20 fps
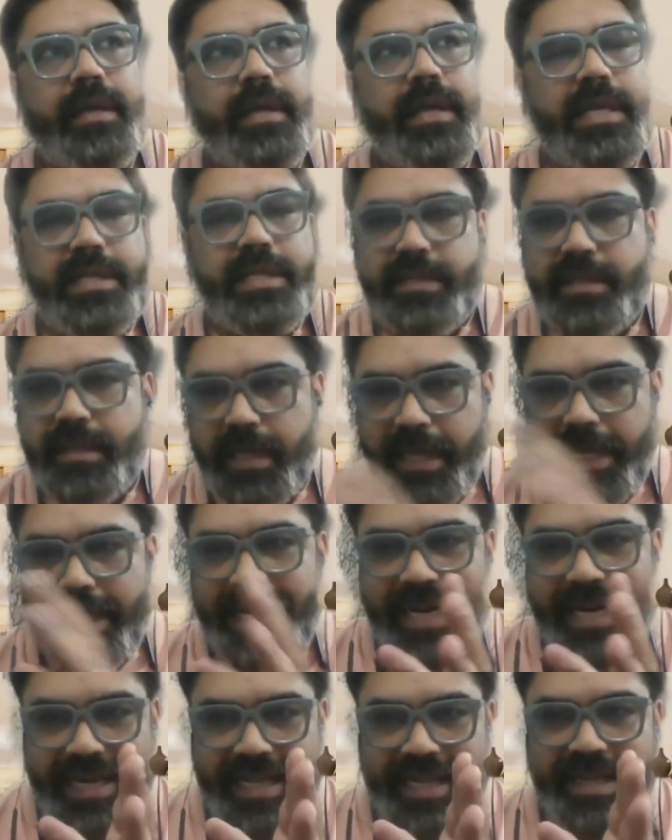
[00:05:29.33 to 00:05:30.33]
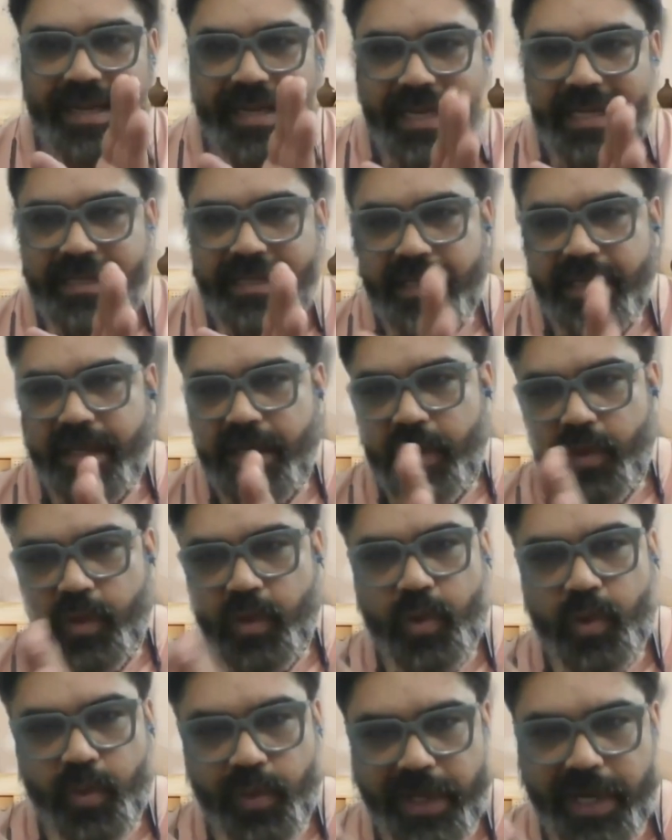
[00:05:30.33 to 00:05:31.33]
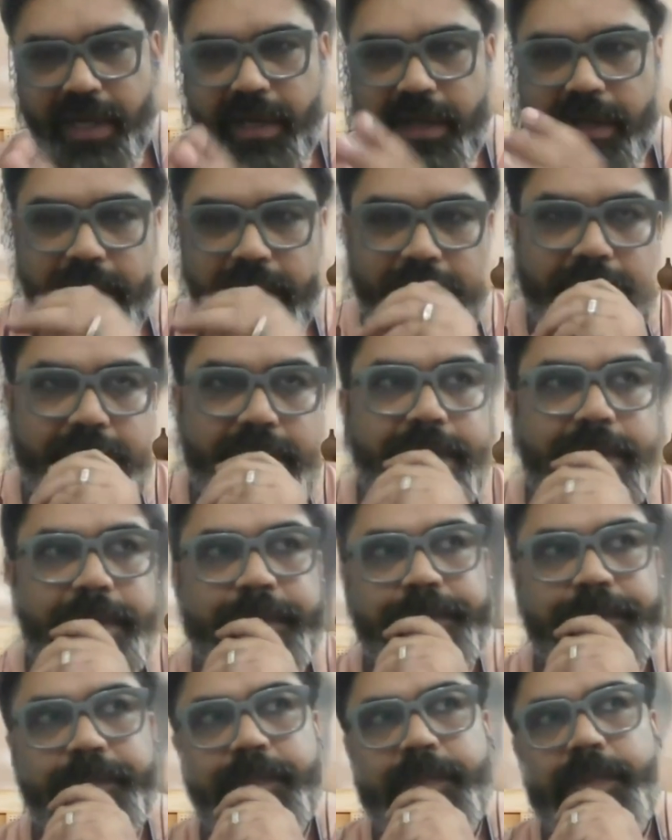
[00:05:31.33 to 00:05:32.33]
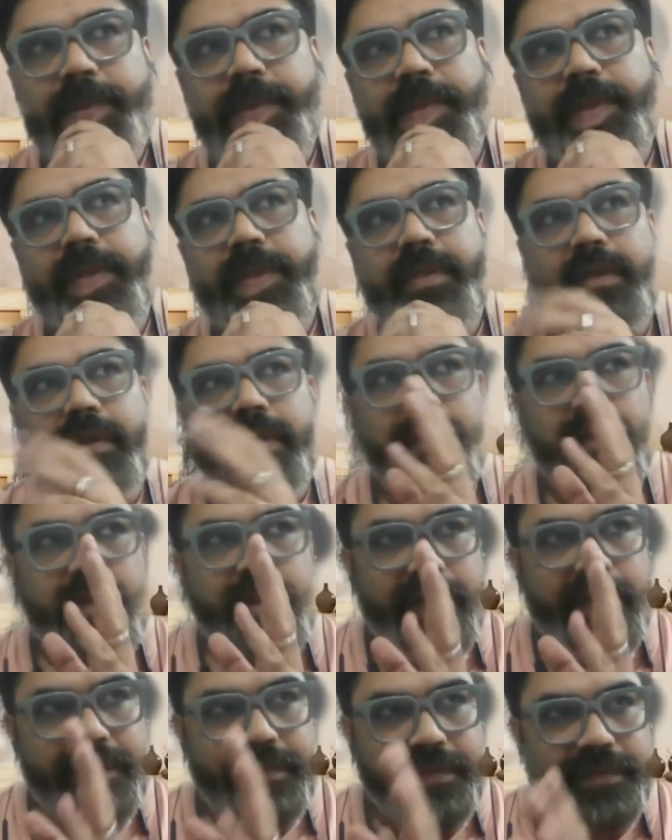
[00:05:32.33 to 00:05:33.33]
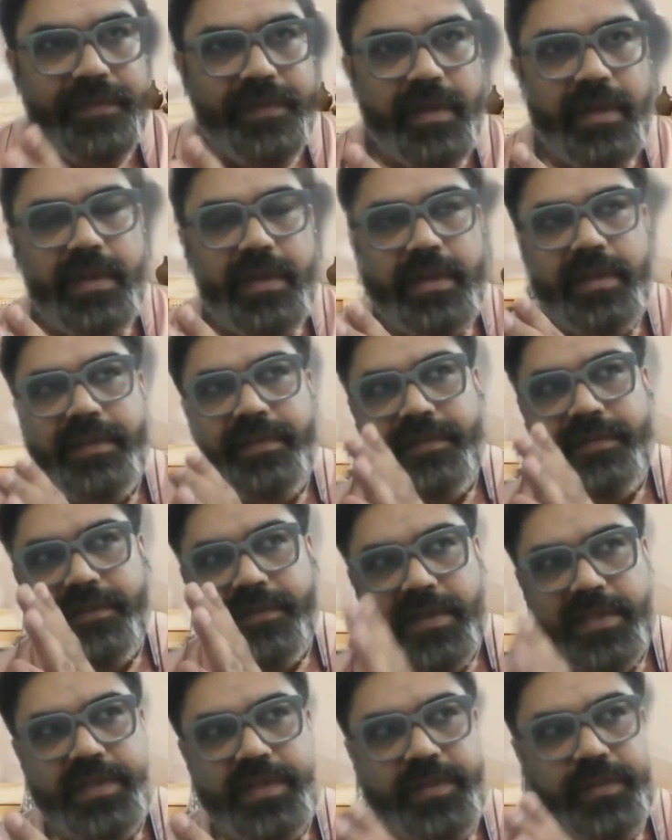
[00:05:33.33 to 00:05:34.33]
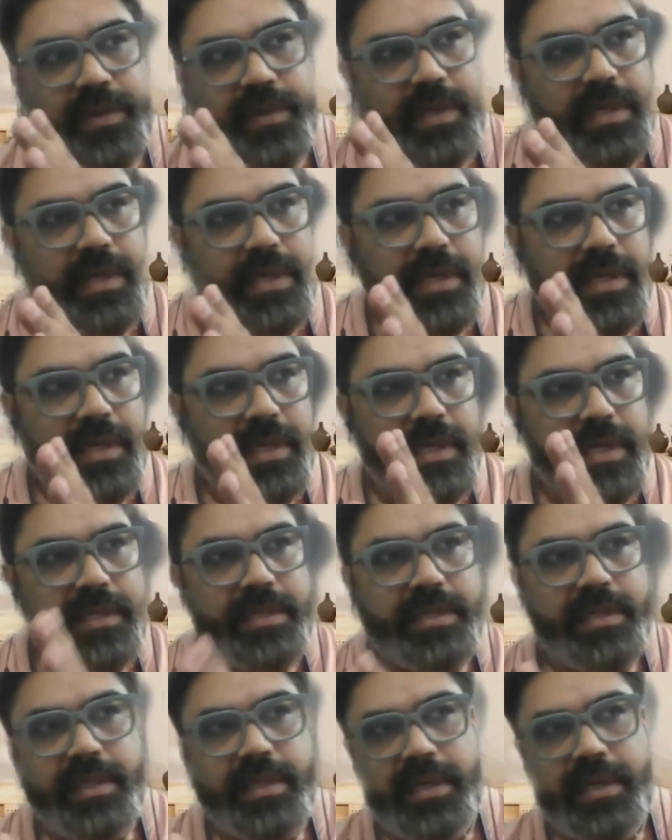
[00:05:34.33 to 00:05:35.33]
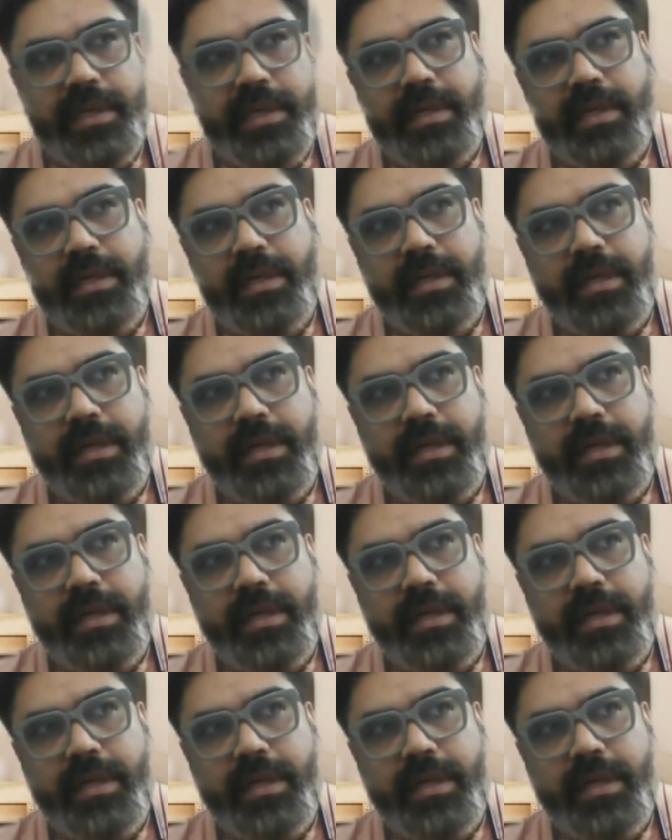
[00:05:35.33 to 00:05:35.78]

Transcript: is I categorize it into two categories. The first one is the